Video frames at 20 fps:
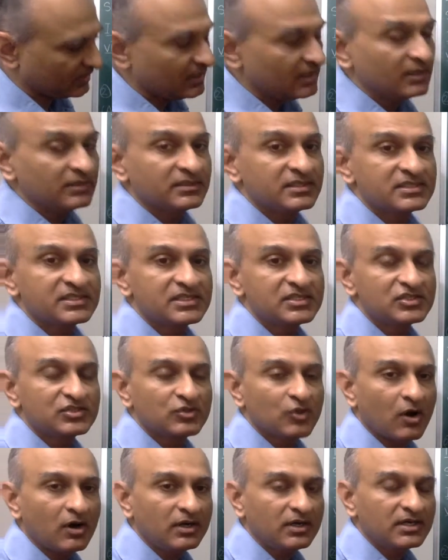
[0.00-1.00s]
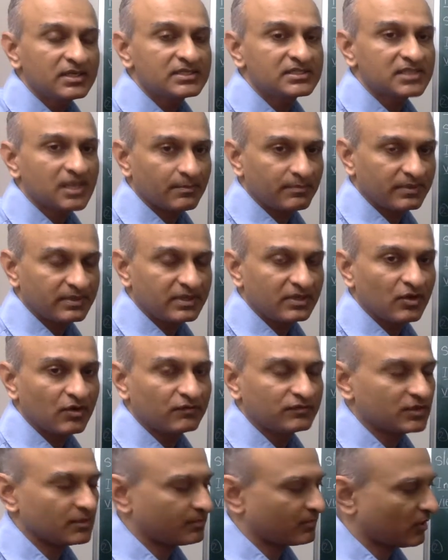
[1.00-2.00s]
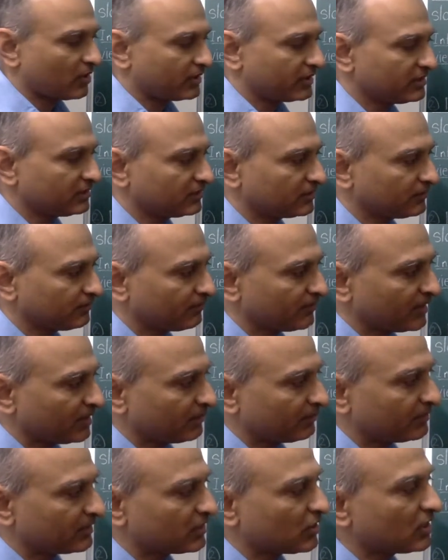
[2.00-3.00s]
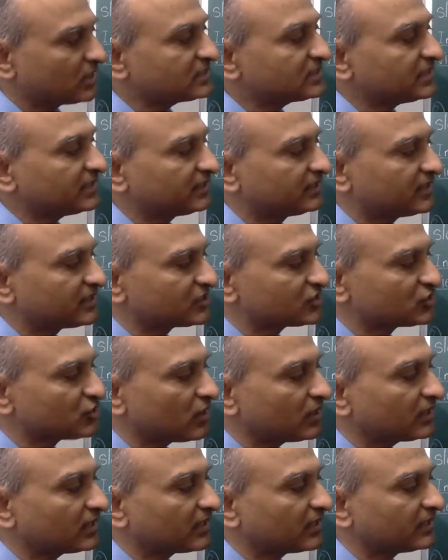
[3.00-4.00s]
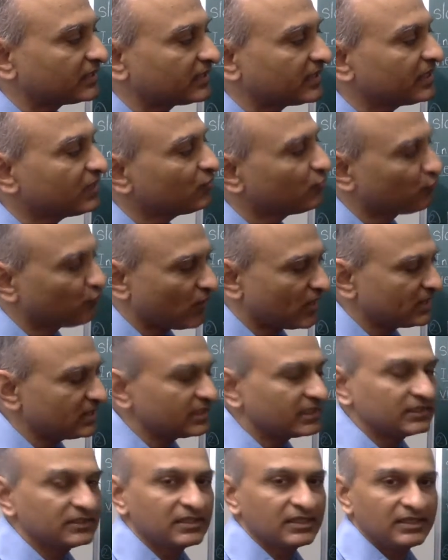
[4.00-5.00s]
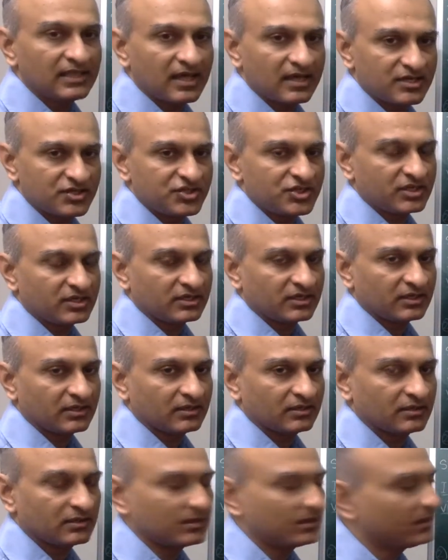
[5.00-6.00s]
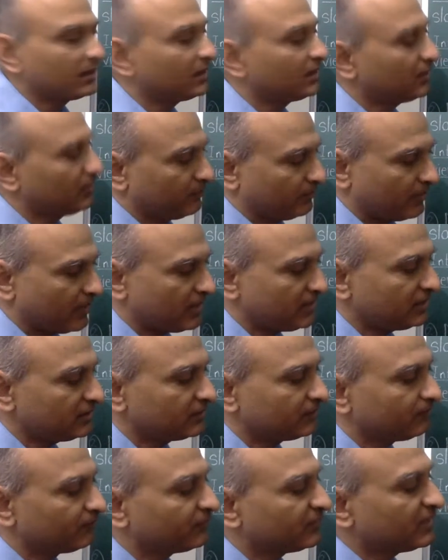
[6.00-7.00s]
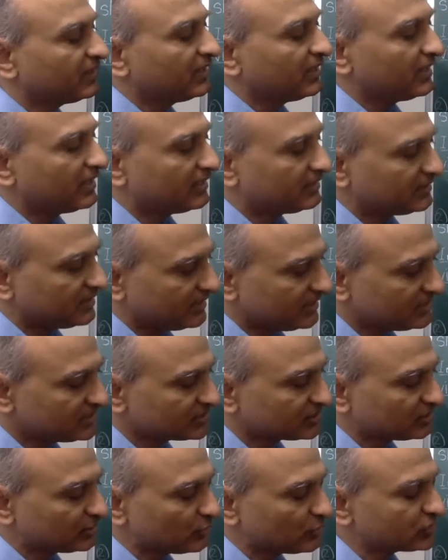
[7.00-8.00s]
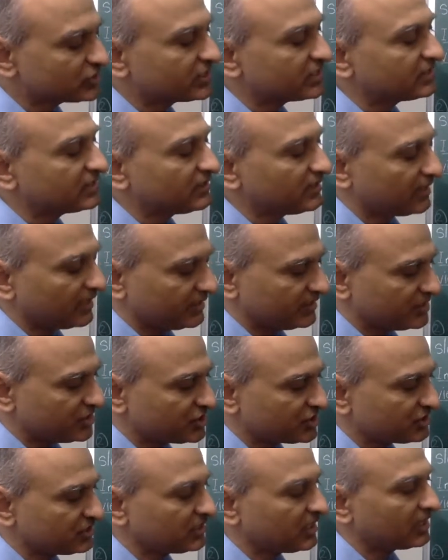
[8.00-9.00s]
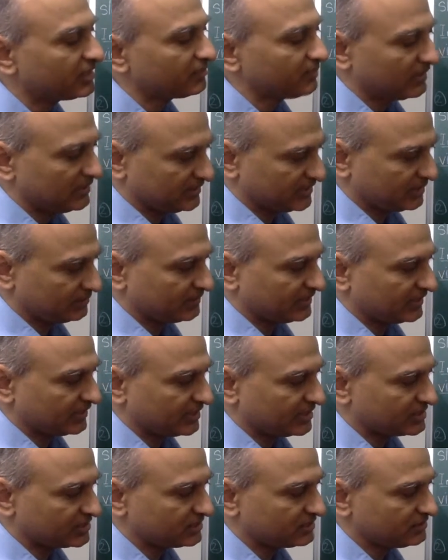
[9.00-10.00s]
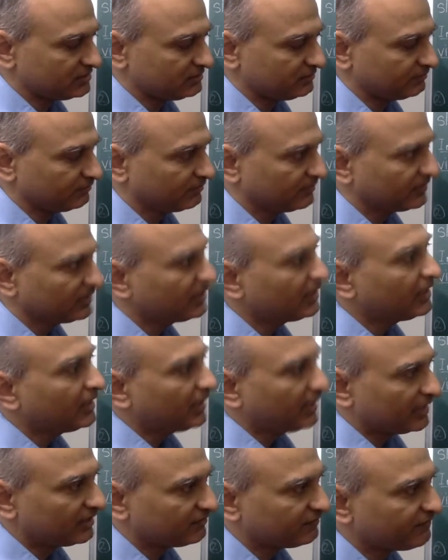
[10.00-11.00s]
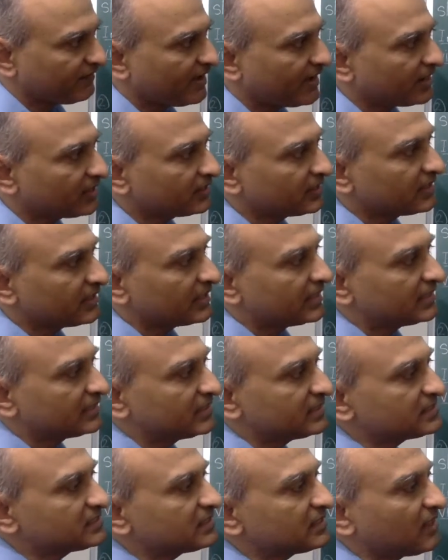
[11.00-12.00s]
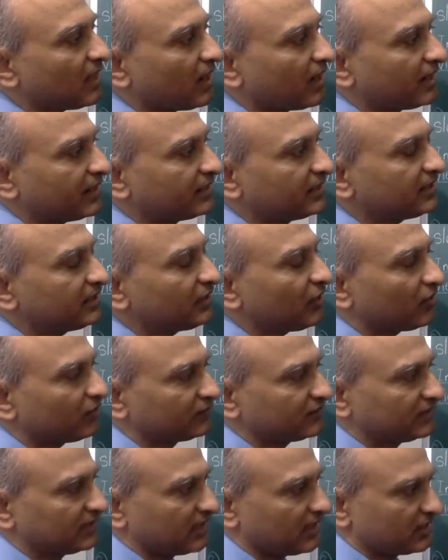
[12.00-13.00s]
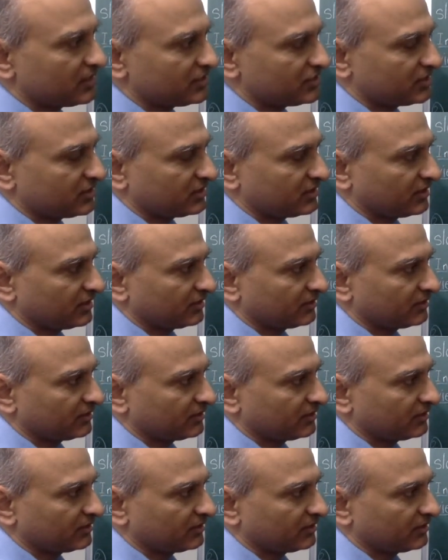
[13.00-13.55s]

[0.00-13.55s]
This is not a subring of the product because it does not contain 1 in the larger ring, but it is closed under addition and multiplication. In fact, it is an ideal of the larger ring.